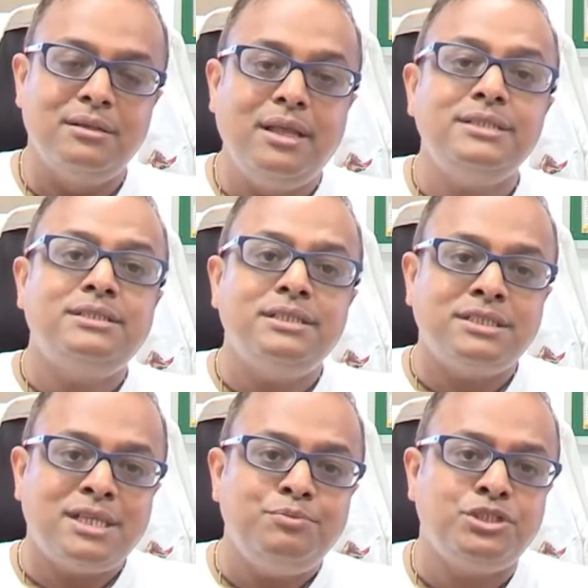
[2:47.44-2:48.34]
This
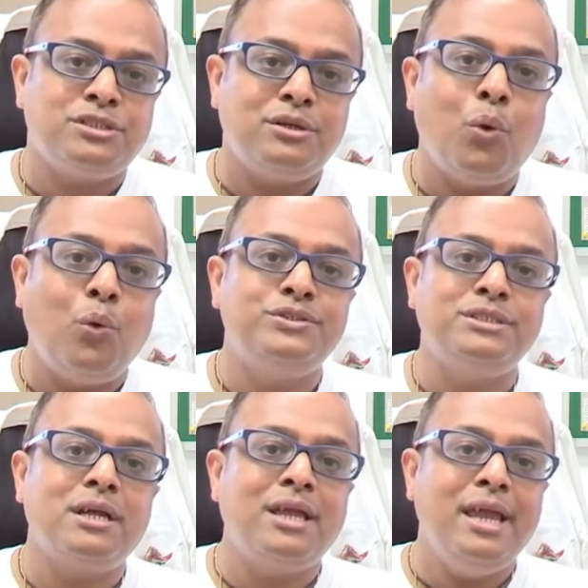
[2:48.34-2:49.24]
deception
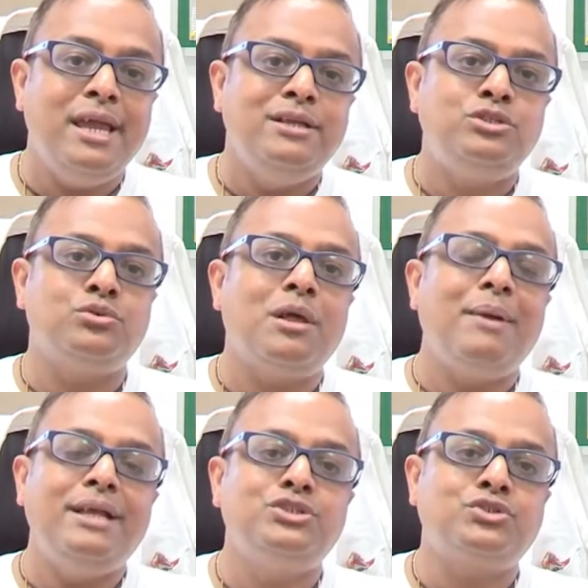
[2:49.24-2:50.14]
holds the key to the
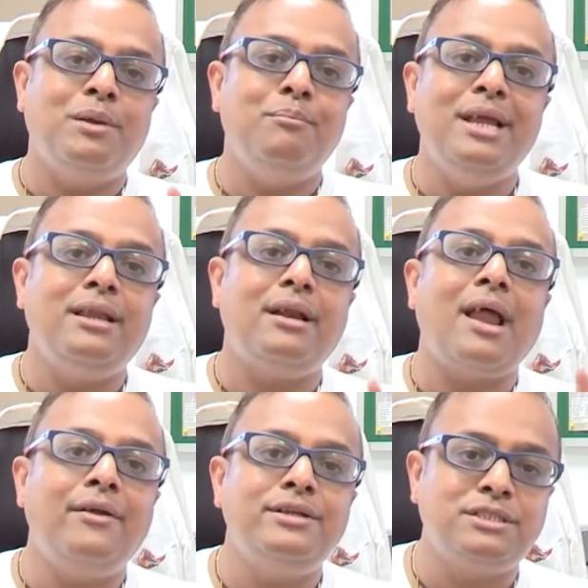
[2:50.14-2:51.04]
mainstream media
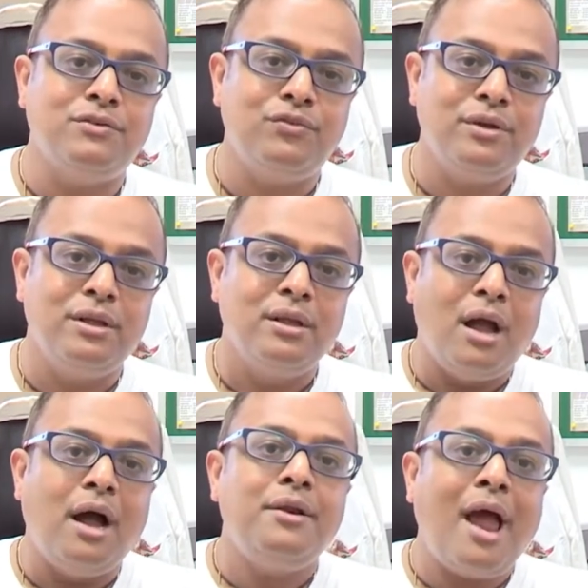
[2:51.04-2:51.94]
narrative,
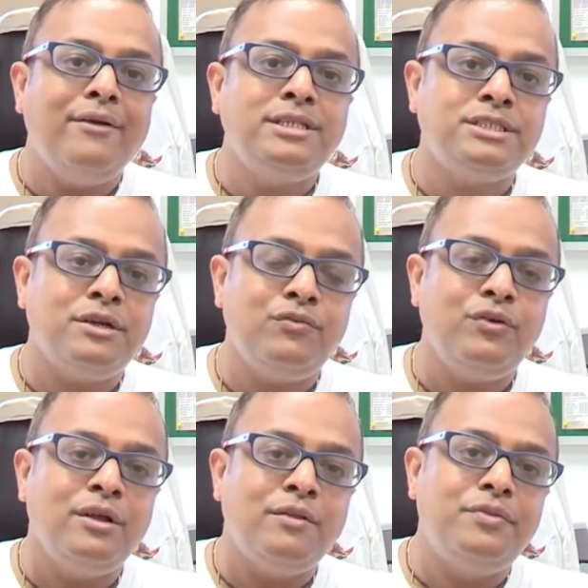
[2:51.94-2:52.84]
a
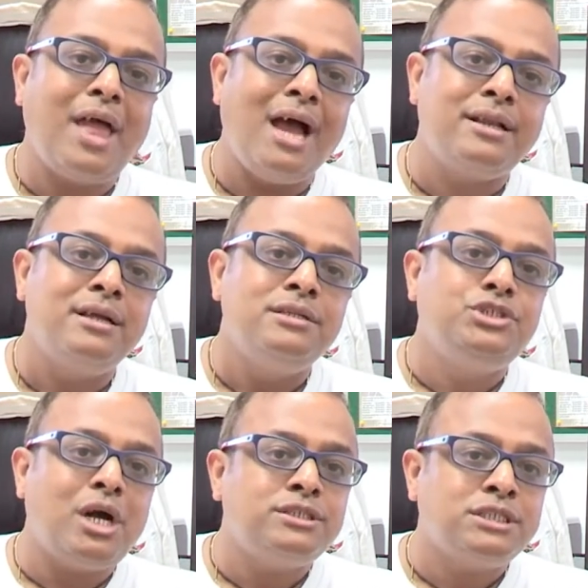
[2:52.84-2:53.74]
narrative that
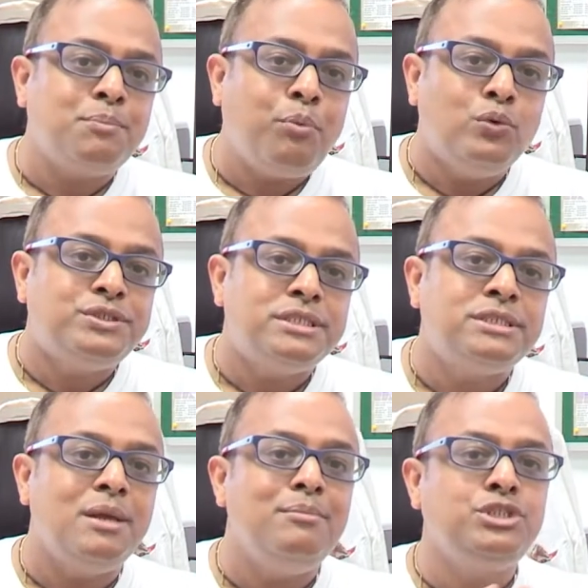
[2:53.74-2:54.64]

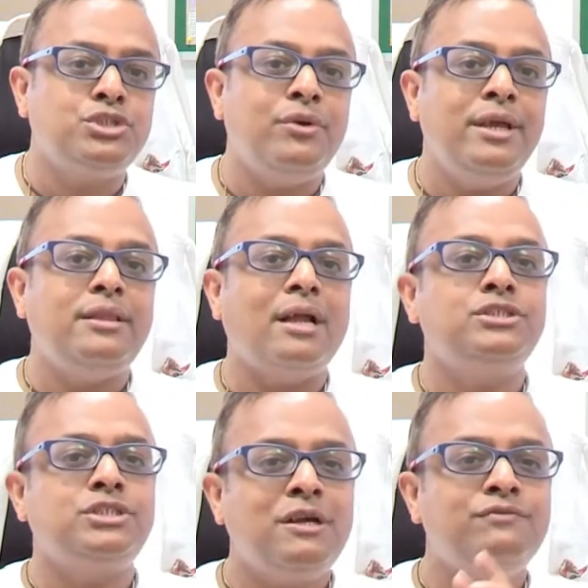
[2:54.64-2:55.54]
juxtaposes imagery,
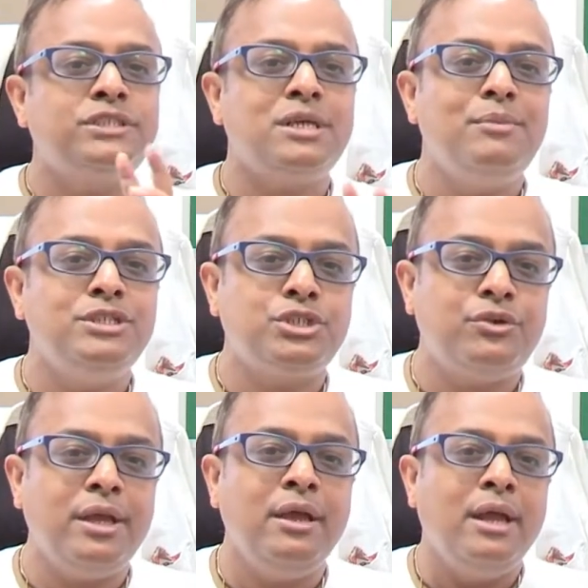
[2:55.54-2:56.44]
that shifts
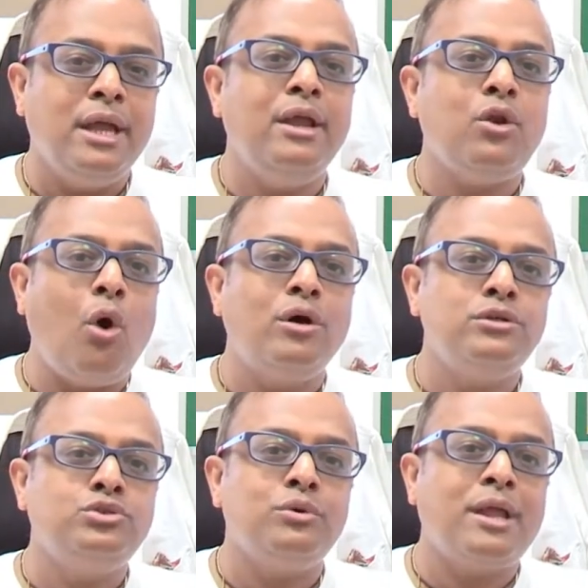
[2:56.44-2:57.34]
imagery in
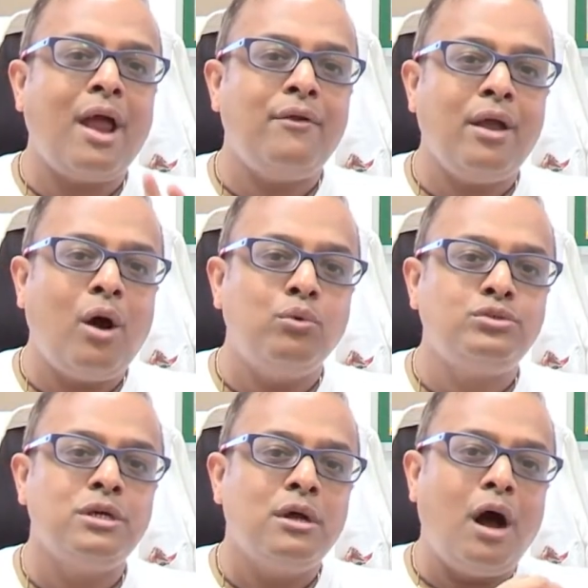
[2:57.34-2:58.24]
order to carry
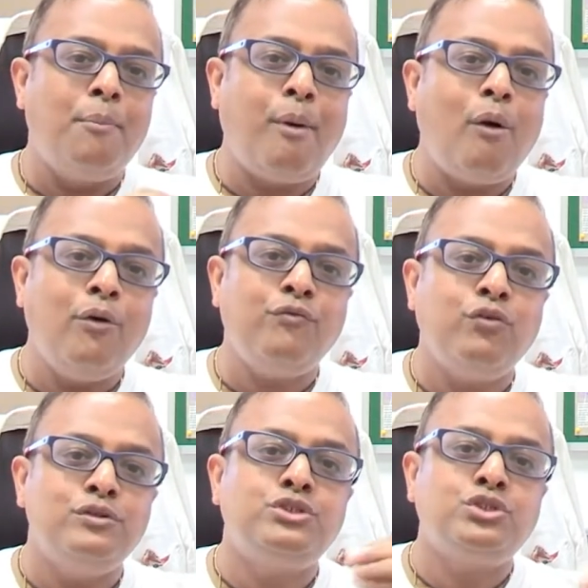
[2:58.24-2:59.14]
out a
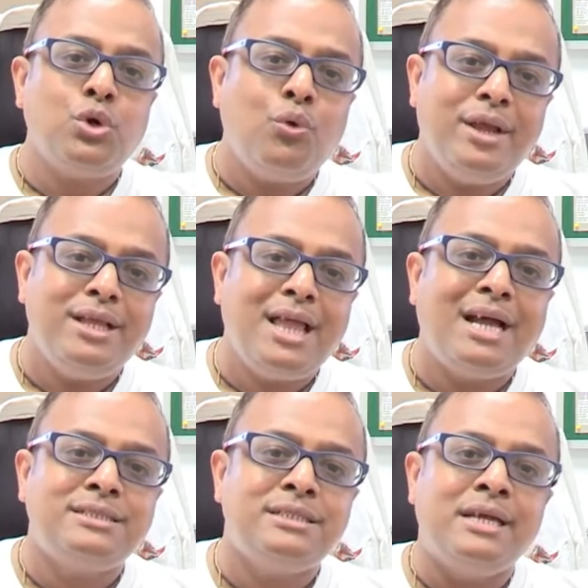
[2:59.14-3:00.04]
powerful story
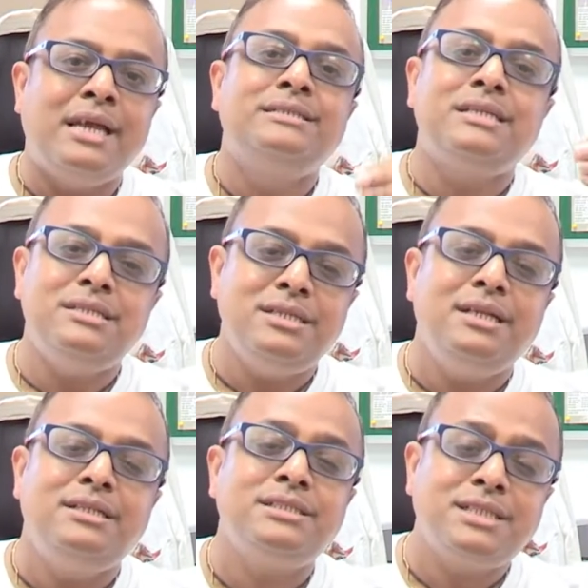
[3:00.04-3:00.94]
that is
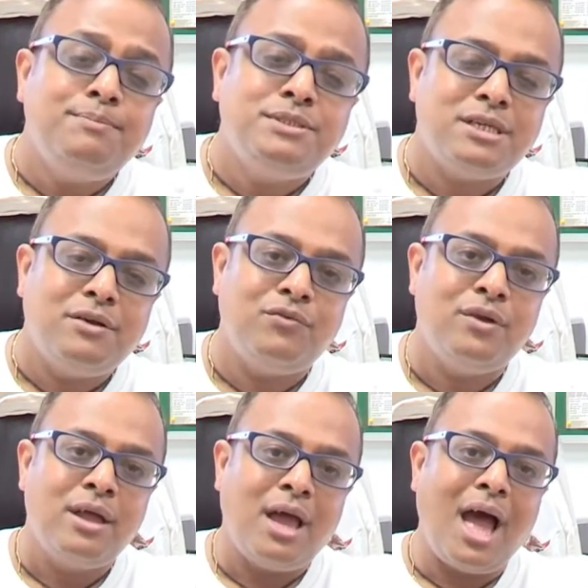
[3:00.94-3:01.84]
indeed deceptive
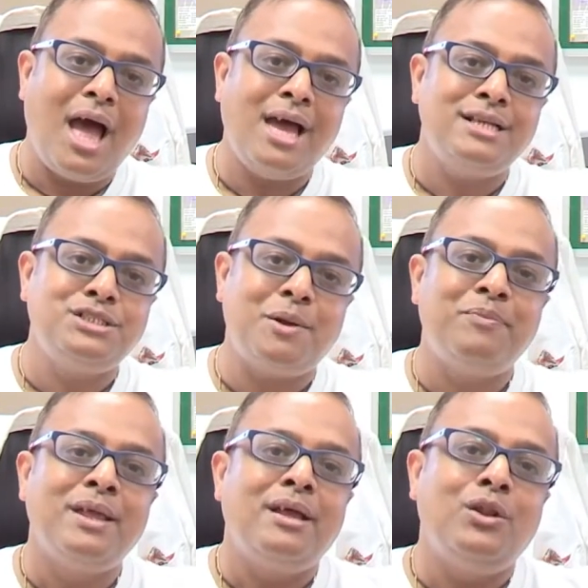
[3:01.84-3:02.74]
and
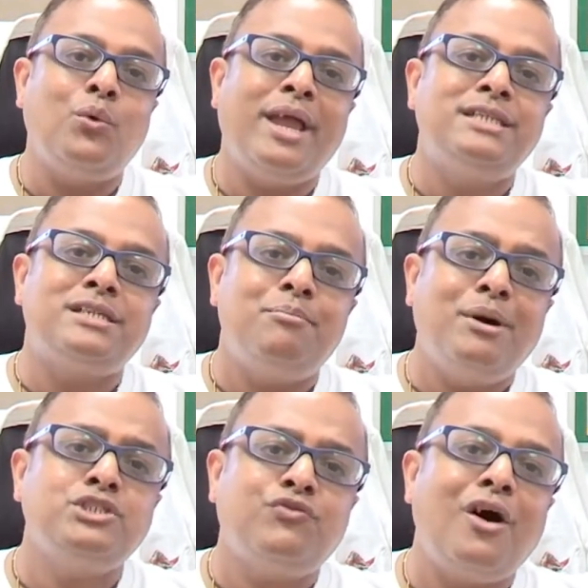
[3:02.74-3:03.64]
uh, located
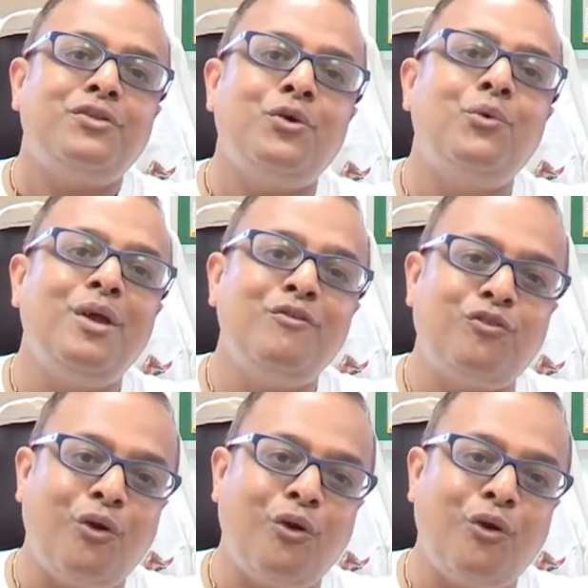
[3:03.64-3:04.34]
much farther away